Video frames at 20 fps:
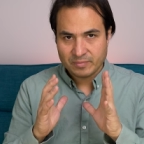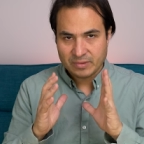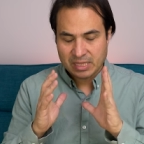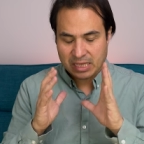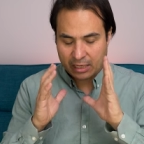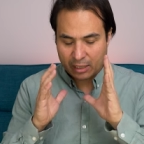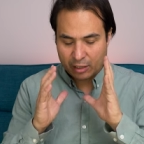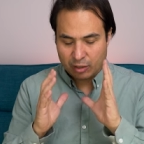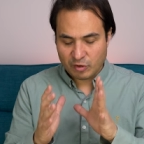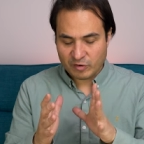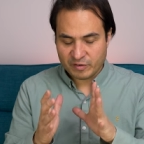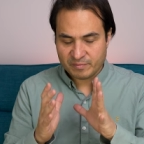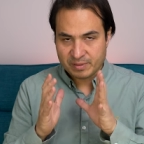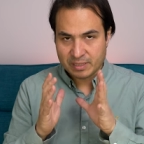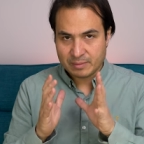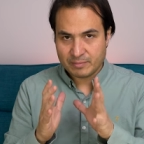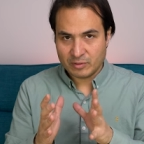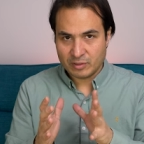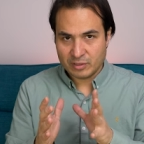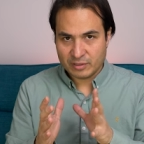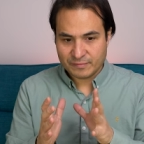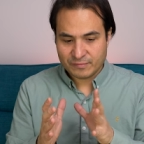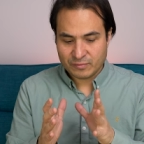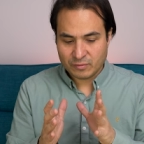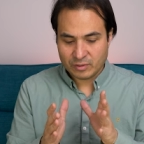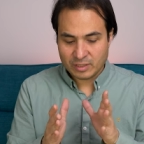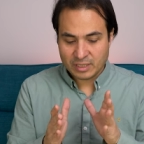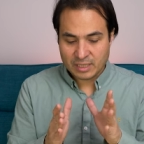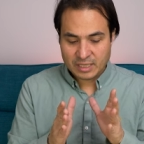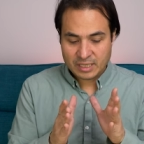that a lot of people look
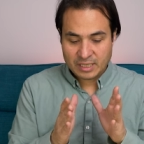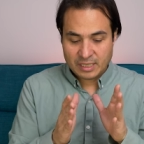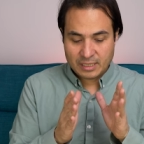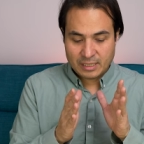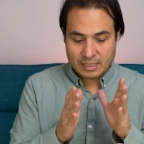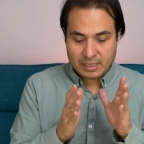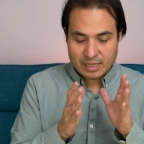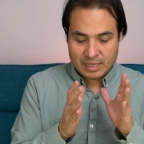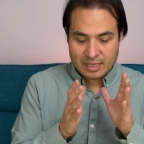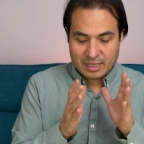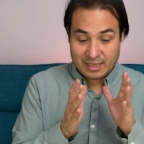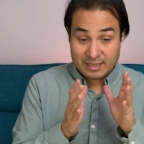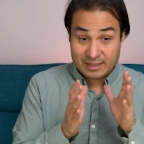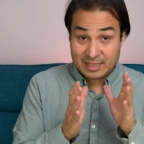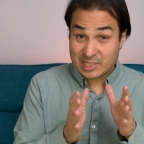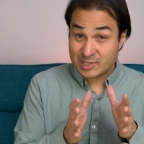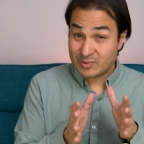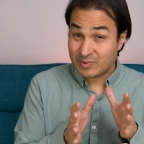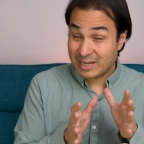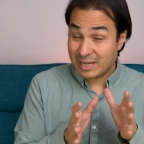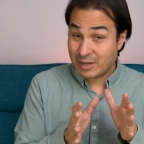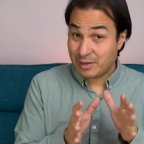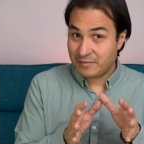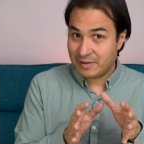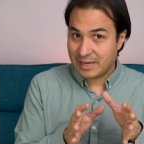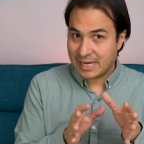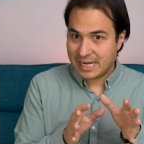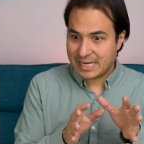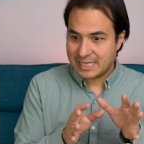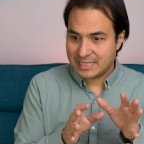for. This one,
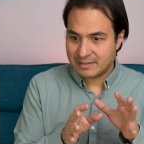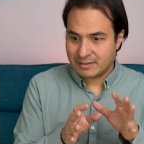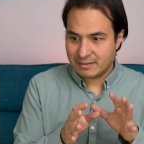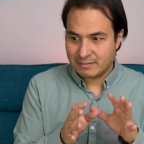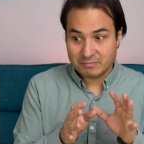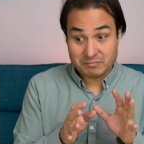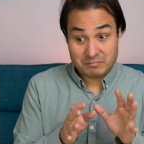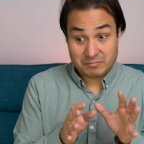however, is